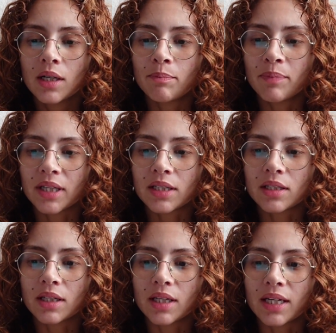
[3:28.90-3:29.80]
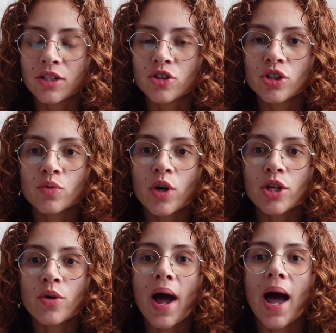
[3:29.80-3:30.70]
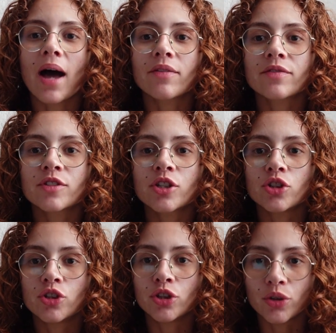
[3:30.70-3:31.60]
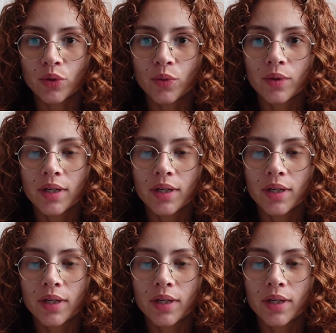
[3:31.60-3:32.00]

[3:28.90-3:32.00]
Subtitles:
But it is just what you have to do.